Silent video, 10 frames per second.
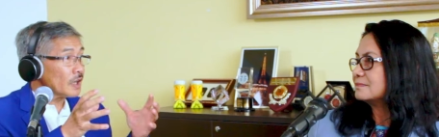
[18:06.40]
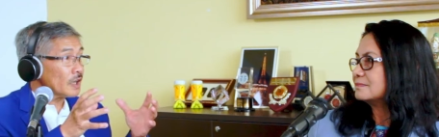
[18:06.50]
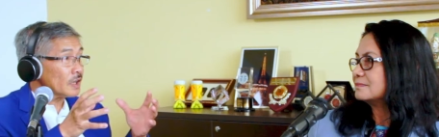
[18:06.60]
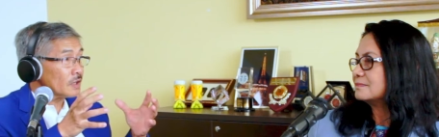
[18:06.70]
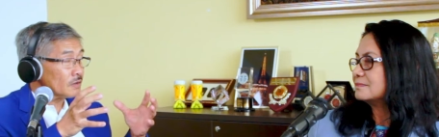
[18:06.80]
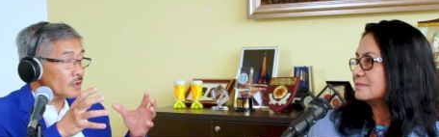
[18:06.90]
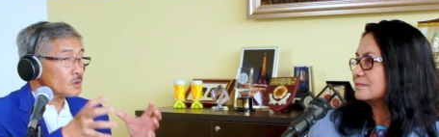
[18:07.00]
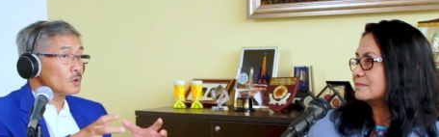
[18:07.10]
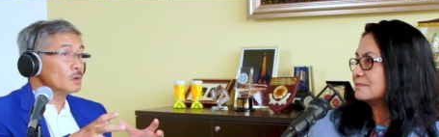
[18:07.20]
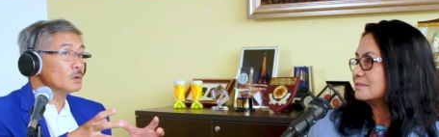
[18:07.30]
Speaker 1: and
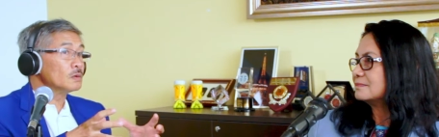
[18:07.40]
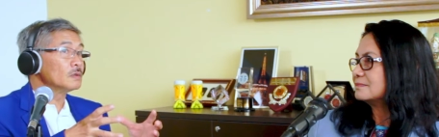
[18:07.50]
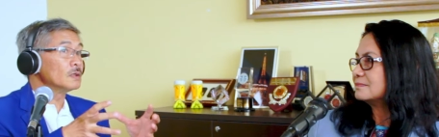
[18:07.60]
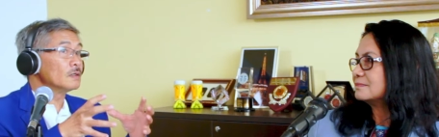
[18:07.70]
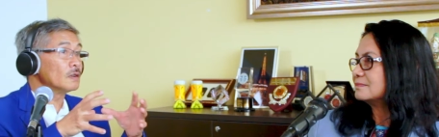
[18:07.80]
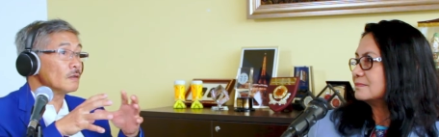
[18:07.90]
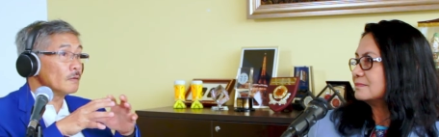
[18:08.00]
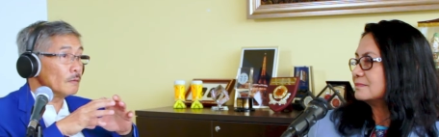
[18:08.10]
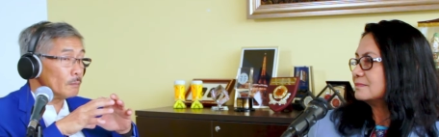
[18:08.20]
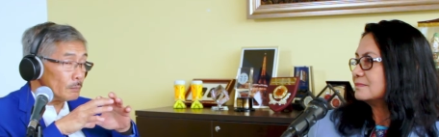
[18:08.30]
so
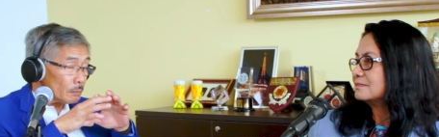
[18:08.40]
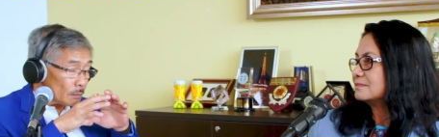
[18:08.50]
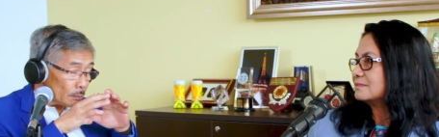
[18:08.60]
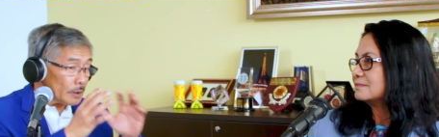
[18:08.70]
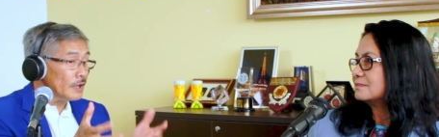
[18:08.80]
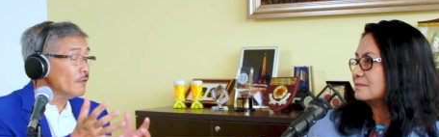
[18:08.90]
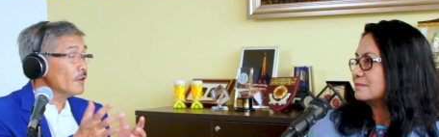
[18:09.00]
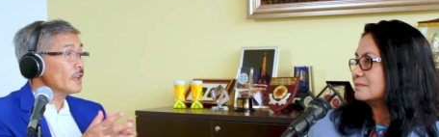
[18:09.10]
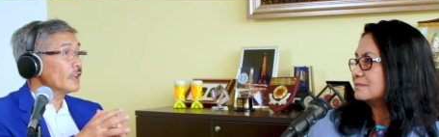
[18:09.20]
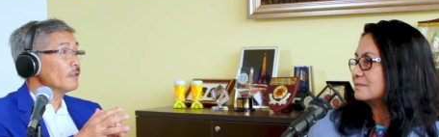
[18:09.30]

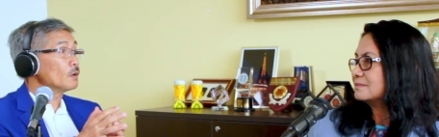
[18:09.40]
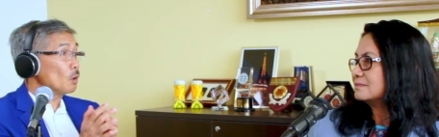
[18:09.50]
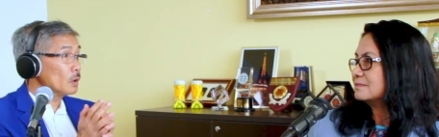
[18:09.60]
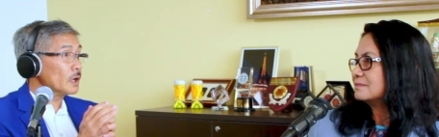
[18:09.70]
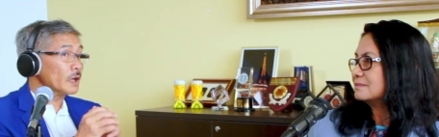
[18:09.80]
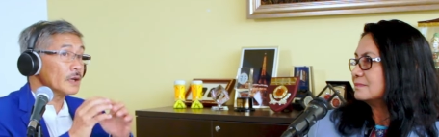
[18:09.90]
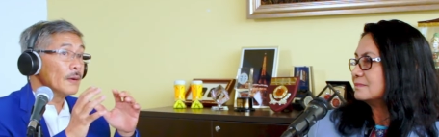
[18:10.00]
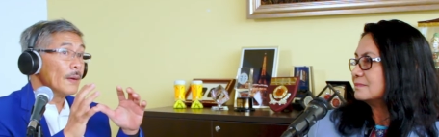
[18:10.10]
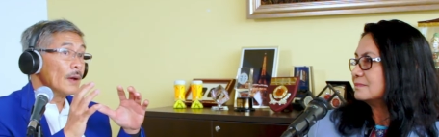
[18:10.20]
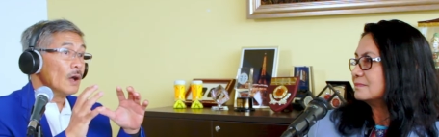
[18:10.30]
believing in it totally.
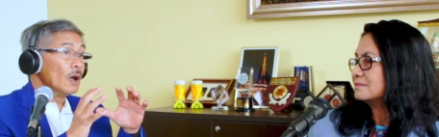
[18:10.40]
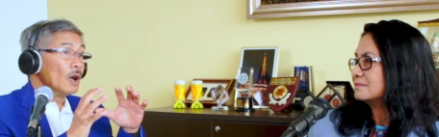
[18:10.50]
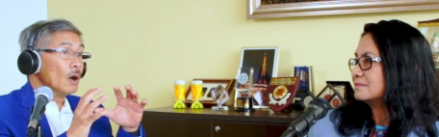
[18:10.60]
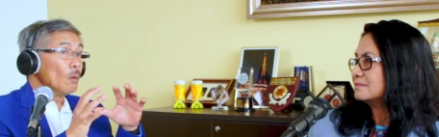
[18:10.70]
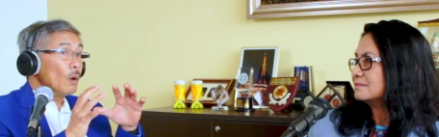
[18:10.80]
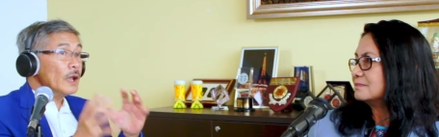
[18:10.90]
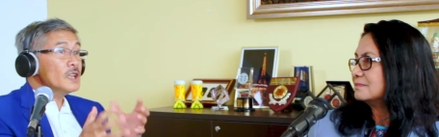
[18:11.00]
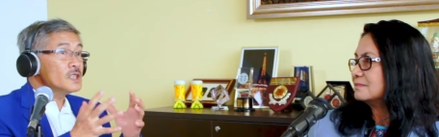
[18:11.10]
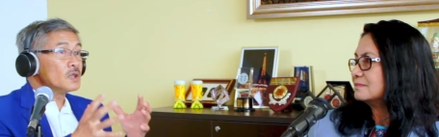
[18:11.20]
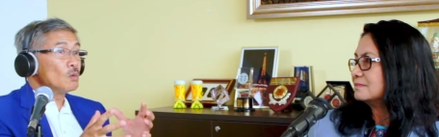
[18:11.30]
What
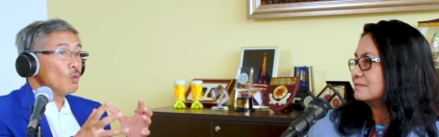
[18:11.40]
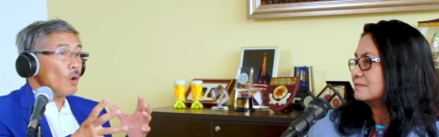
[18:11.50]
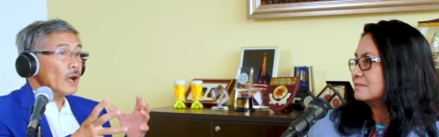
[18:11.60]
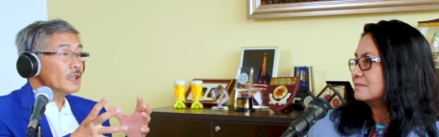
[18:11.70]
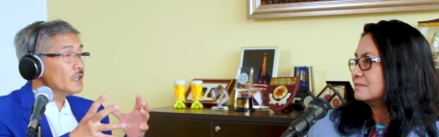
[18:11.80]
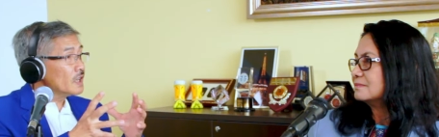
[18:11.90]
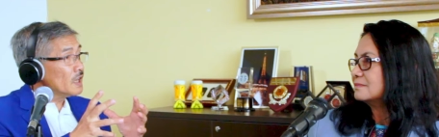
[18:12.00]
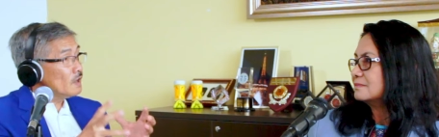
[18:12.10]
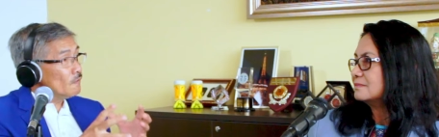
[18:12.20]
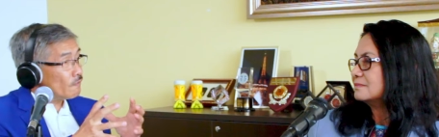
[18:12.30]
is the one
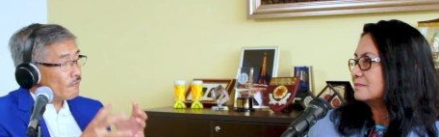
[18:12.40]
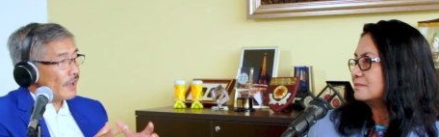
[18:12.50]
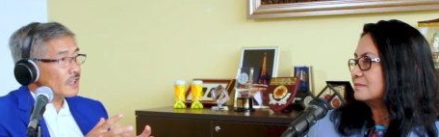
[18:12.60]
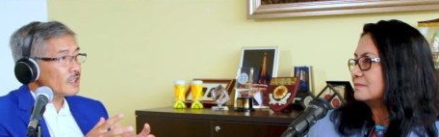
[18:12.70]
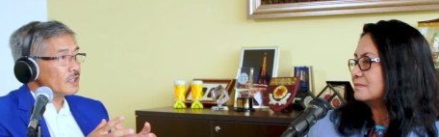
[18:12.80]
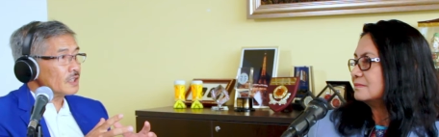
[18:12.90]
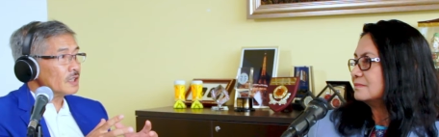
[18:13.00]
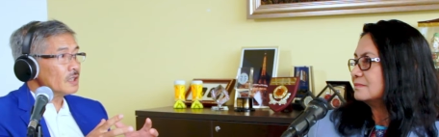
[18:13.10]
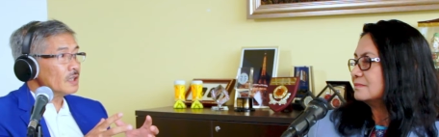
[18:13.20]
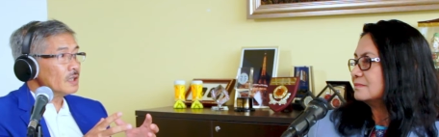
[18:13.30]
key factor
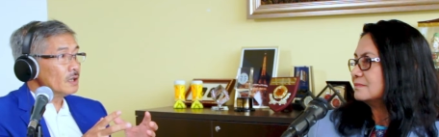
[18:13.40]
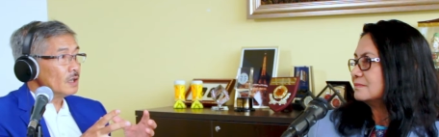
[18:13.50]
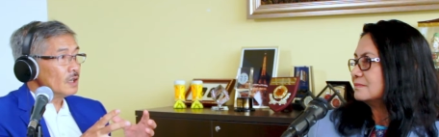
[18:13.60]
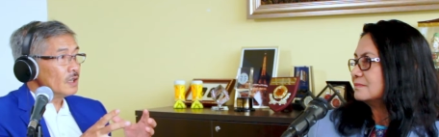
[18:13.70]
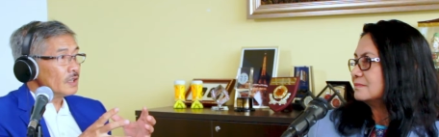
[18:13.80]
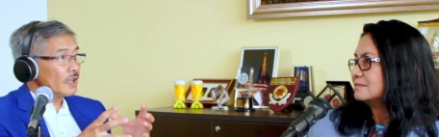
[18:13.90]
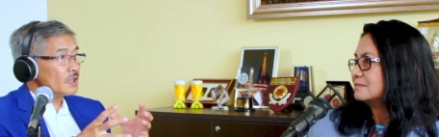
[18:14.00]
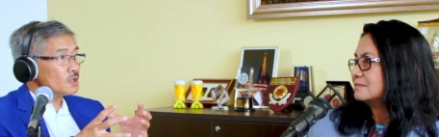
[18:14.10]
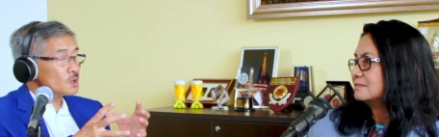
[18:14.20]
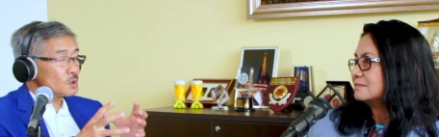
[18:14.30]
that
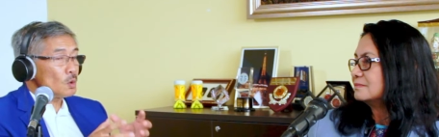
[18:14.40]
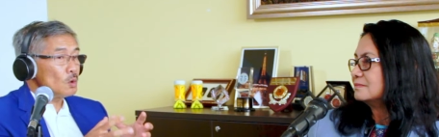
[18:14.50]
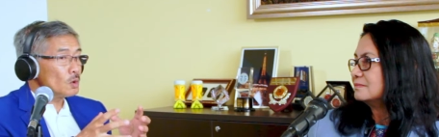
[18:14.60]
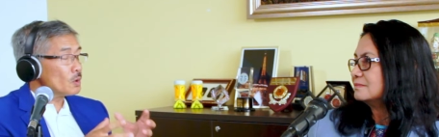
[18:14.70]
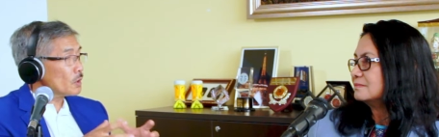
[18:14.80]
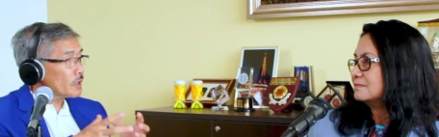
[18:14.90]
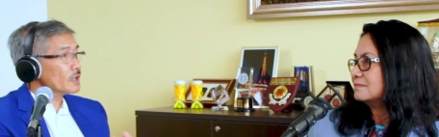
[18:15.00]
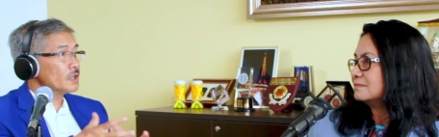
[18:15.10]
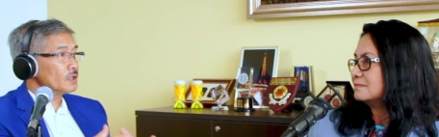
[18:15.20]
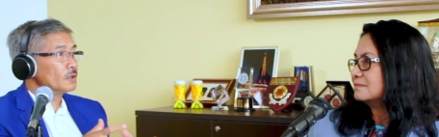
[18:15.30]
is so
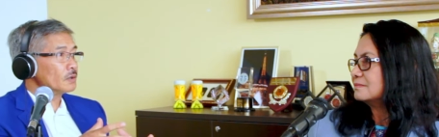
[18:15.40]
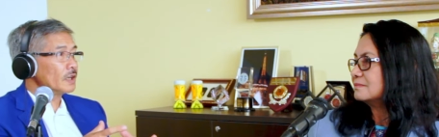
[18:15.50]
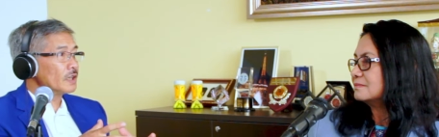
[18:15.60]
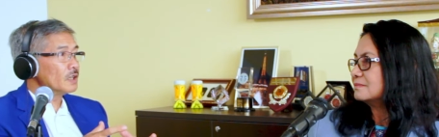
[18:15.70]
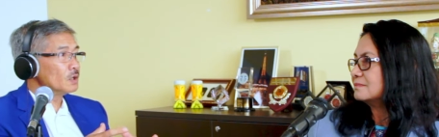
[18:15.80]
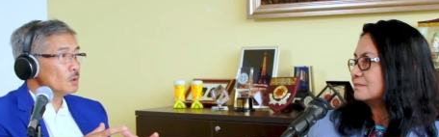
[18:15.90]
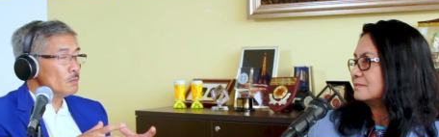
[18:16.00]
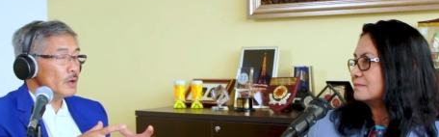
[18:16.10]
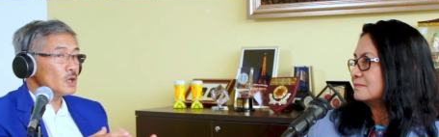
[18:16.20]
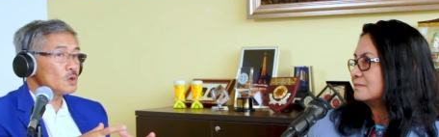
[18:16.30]
critical, right, to
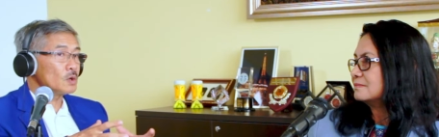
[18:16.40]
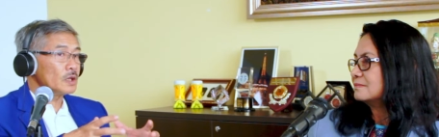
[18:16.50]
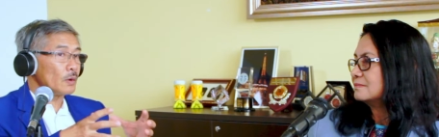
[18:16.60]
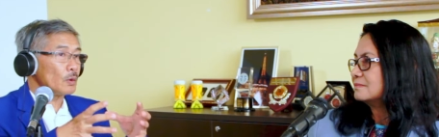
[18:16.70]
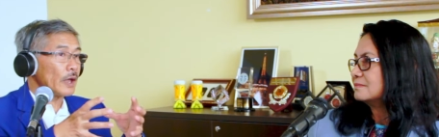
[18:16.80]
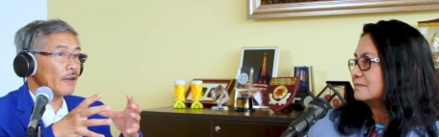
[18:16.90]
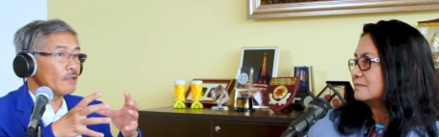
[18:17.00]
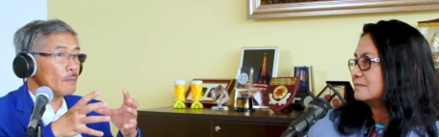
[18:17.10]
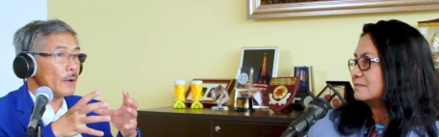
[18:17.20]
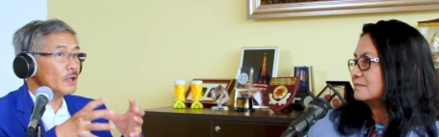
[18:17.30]
make sure that we have
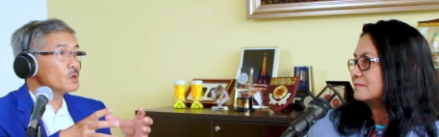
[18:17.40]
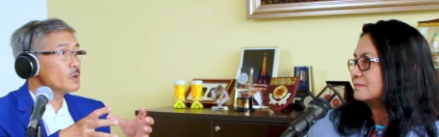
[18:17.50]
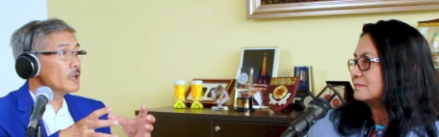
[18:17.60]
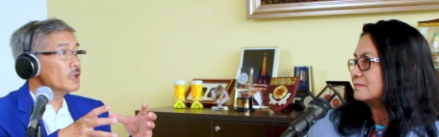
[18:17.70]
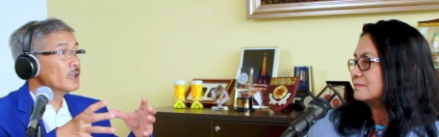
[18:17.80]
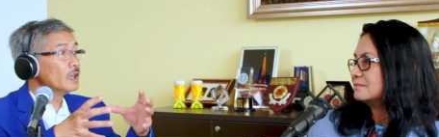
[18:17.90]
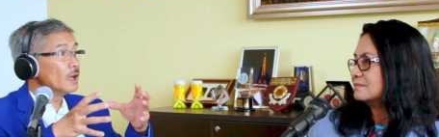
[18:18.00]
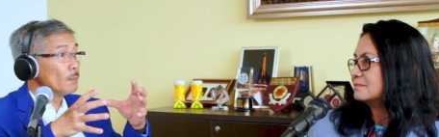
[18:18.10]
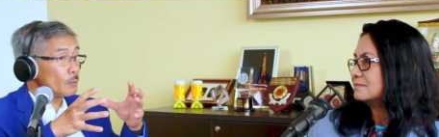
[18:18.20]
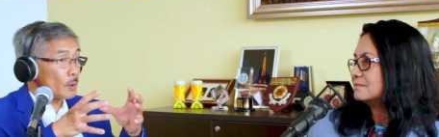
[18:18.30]
the mentoring
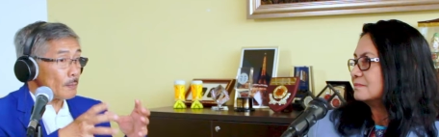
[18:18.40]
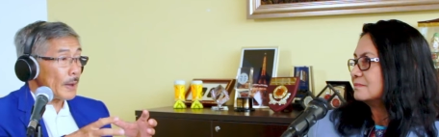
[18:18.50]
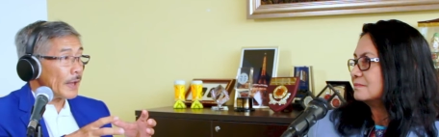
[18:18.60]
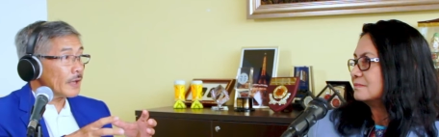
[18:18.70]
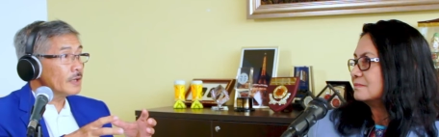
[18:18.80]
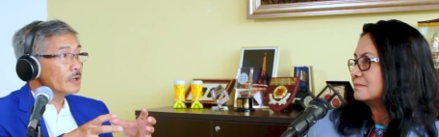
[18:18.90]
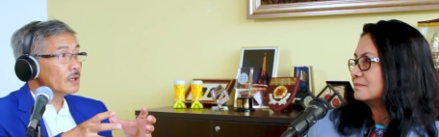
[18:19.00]
prepared